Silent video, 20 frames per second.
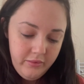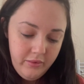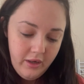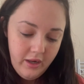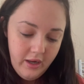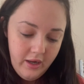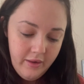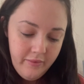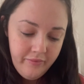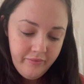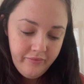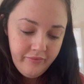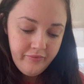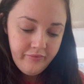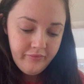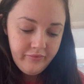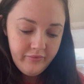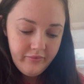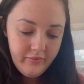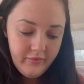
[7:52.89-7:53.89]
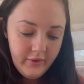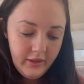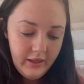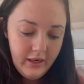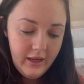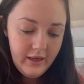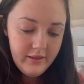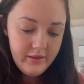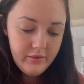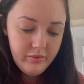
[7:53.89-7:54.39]
The
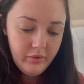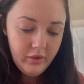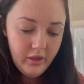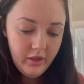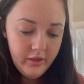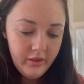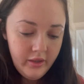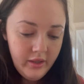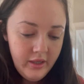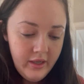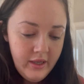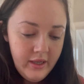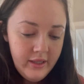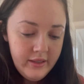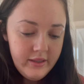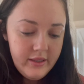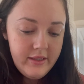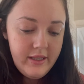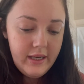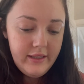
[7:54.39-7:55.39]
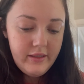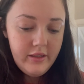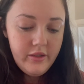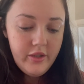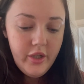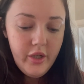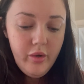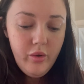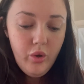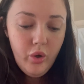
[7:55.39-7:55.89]
last one detected
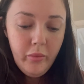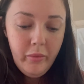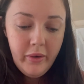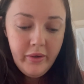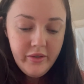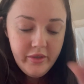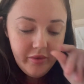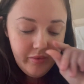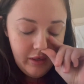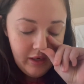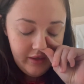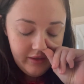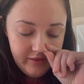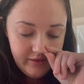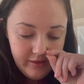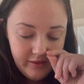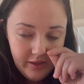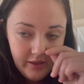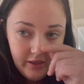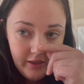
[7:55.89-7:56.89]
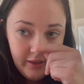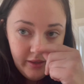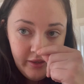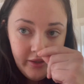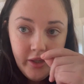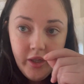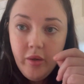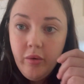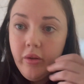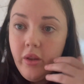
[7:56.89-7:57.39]
2 hormones, whereas the
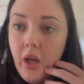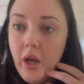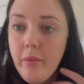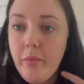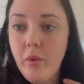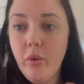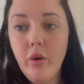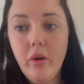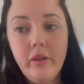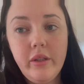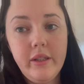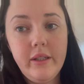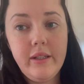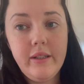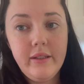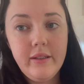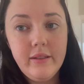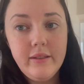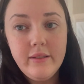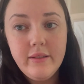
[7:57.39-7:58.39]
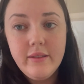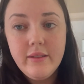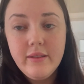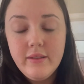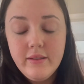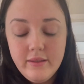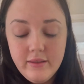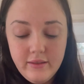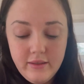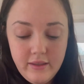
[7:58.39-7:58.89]
new one that I bought only
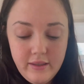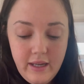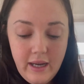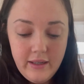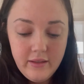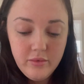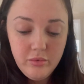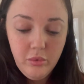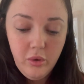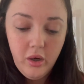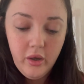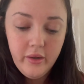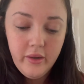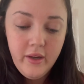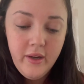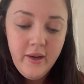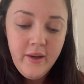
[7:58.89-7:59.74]
detects 1.